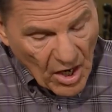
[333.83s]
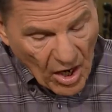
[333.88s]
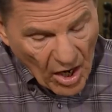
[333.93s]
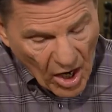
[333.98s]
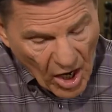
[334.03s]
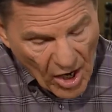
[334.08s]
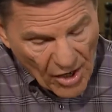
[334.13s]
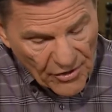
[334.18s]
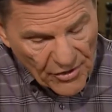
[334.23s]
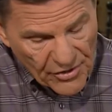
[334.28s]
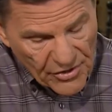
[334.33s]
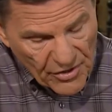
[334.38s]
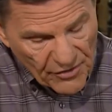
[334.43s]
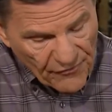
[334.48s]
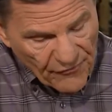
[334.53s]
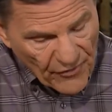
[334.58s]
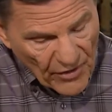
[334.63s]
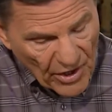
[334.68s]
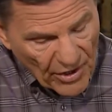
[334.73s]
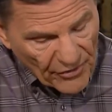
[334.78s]
Honor your
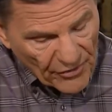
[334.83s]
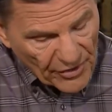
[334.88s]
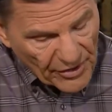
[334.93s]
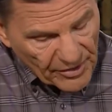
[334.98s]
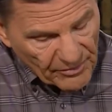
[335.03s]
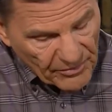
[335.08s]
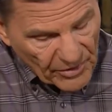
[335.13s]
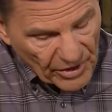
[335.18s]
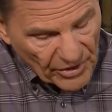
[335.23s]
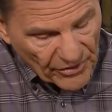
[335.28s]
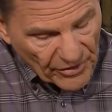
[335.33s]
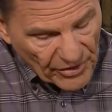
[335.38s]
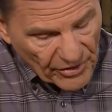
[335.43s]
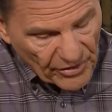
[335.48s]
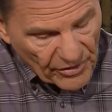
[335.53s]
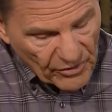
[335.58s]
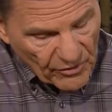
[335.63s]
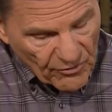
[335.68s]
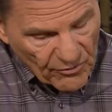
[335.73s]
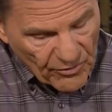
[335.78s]
father and
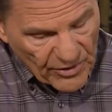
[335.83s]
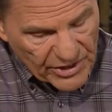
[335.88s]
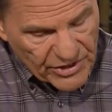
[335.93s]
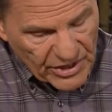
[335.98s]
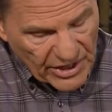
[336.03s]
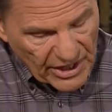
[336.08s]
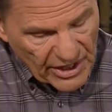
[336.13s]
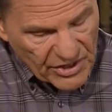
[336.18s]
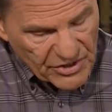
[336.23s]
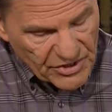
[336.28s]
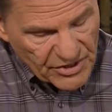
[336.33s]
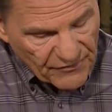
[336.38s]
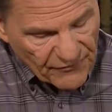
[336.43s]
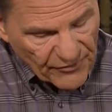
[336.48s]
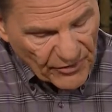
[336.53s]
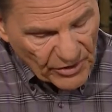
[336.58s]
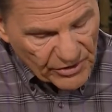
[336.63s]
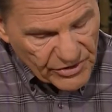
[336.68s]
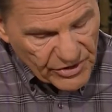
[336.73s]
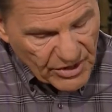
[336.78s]
mother, which is the
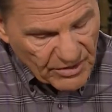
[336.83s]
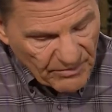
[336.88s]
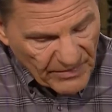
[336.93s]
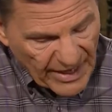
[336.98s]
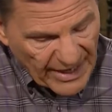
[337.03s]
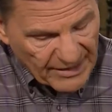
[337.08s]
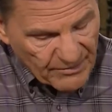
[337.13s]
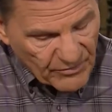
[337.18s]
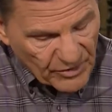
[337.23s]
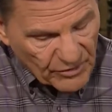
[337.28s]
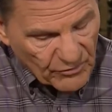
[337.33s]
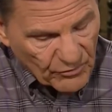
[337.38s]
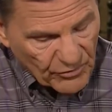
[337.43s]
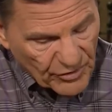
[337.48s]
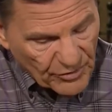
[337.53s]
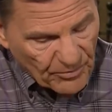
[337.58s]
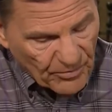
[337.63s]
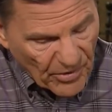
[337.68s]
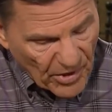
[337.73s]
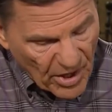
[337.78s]
first commandment
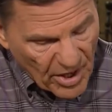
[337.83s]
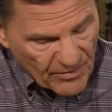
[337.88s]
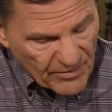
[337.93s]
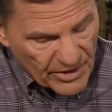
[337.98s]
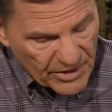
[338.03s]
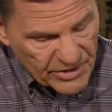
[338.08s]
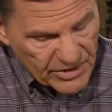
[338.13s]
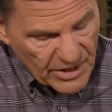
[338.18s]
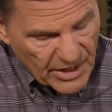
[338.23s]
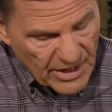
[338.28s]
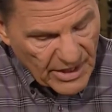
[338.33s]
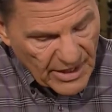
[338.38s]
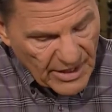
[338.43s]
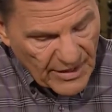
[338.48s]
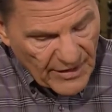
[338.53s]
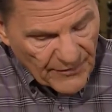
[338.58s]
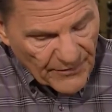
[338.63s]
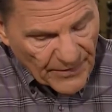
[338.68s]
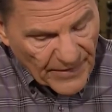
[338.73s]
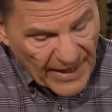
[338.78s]
with promise,
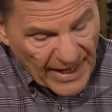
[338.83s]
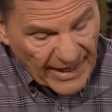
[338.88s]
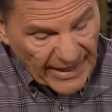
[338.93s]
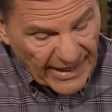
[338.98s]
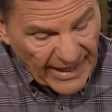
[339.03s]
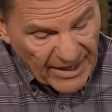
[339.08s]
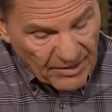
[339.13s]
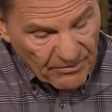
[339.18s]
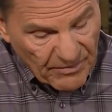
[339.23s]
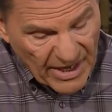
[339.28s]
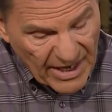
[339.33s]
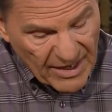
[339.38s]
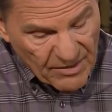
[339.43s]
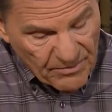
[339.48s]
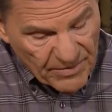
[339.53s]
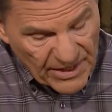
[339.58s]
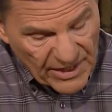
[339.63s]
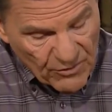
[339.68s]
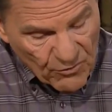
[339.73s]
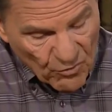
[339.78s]
that it may
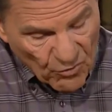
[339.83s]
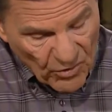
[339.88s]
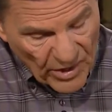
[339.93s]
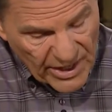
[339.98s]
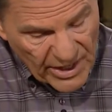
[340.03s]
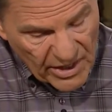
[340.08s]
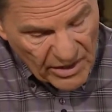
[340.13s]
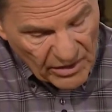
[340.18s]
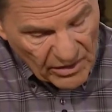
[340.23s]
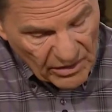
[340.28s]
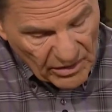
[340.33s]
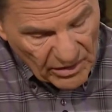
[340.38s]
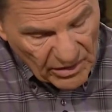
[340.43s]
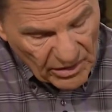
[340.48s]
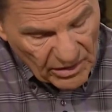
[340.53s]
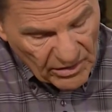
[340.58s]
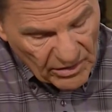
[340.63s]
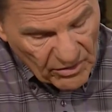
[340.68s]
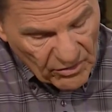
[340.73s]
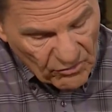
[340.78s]
be well
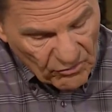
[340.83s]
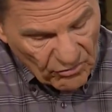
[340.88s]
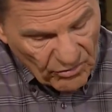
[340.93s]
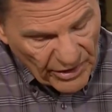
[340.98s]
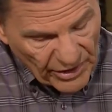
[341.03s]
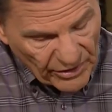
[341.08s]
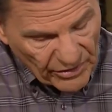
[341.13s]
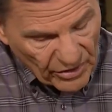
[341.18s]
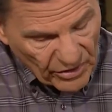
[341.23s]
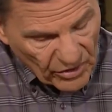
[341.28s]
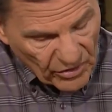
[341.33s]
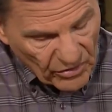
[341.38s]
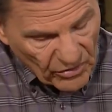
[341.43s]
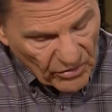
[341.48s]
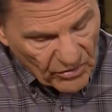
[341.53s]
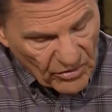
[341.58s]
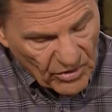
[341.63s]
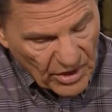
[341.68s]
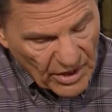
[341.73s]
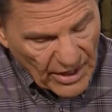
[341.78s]
with
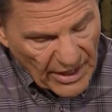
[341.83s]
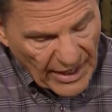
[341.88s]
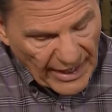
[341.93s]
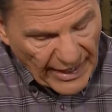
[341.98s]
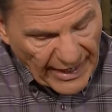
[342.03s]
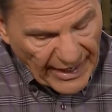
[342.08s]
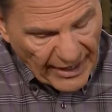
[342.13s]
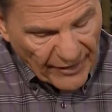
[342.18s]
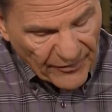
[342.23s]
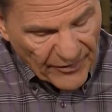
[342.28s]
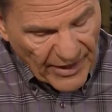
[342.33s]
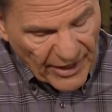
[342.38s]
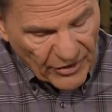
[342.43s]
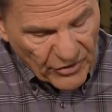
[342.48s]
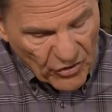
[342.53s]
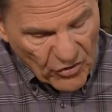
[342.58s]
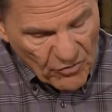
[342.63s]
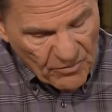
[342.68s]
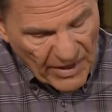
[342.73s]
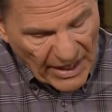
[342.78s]
you and that
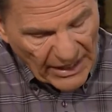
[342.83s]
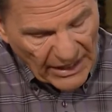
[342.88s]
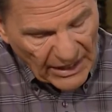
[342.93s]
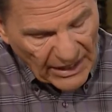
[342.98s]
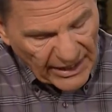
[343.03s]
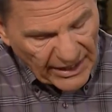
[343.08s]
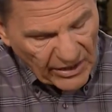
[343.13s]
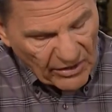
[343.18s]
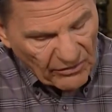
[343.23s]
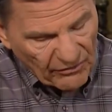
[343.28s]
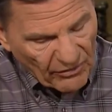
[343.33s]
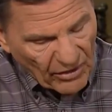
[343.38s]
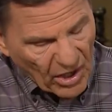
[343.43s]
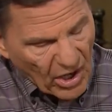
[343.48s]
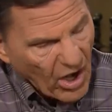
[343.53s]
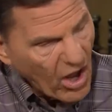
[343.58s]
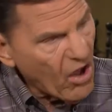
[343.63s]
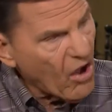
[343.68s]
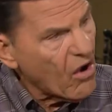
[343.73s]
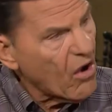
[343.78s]
you may live
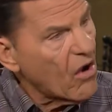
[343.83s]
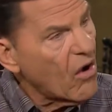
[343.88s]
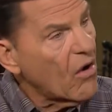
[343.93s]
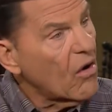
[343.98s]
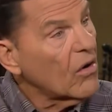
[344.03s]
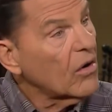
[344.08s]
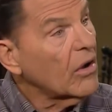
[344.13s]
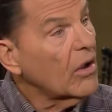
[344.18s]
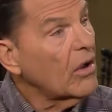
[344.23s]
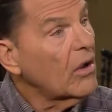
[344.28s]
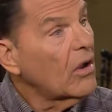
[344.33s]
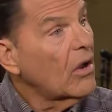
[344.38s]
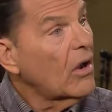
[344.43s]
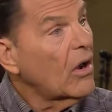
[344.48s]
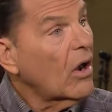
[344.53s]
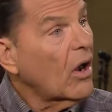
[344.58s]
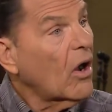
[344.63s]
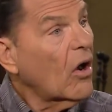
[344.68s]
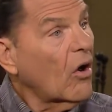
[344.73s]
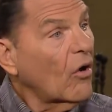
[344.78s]
long
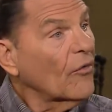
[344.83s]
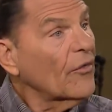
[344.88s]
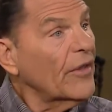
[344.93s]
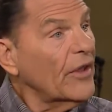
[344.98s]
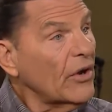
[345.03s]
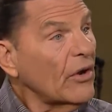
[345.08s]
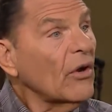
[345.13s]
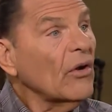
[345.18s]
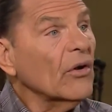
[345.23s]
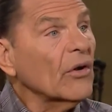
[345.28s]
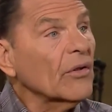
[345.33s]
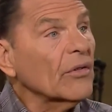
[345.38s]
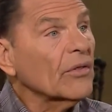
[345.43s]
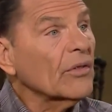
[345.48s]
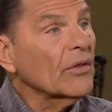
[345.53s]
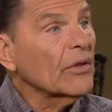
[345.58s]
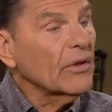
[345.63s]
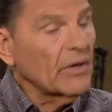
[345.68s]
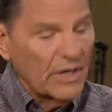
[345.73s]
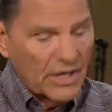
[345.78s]
on the earth.
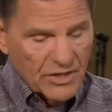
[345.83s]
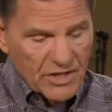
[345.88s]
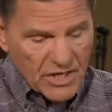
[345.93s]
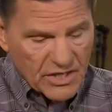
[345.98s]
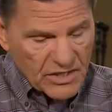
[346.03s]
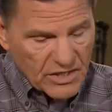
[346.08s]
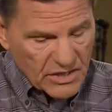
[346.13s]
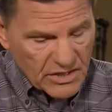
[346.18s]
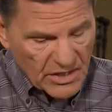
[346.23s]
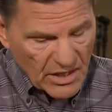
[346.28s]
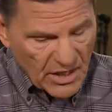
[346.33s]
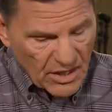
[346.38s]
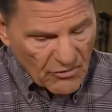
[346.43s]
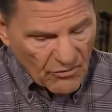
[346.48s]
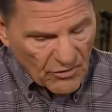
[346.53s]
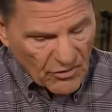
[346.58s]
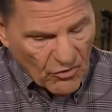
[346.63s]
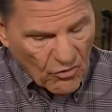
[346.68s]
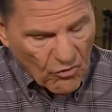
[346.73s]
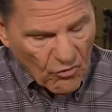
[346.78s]
Now, this is
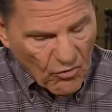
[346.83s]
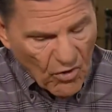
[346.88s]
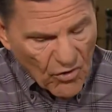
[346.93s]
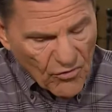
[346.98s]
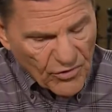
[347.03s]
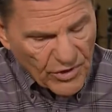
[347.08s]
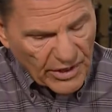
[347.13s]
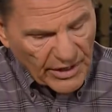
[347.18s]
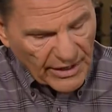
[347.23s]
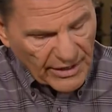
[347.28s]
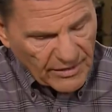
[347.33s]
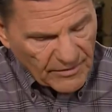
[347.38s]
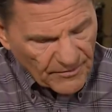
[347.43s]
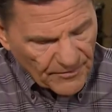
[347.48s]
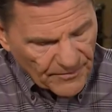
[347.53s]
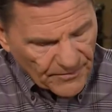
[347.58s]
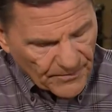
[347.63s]
quoting